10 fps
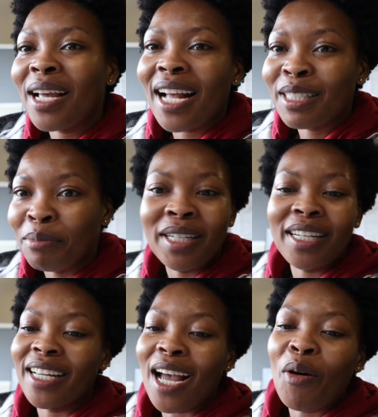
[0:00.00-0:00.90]
asks
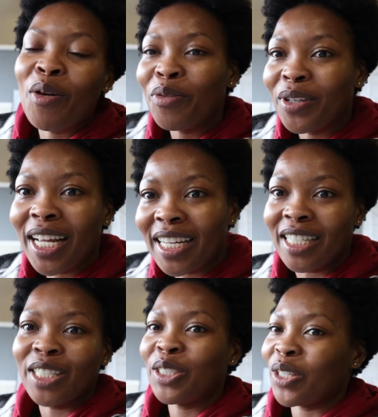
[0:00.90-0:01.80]
me, are we food
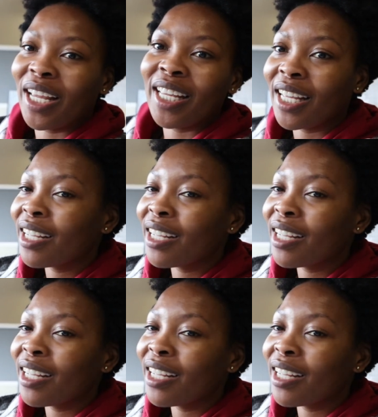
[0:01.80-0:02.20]
energy drink?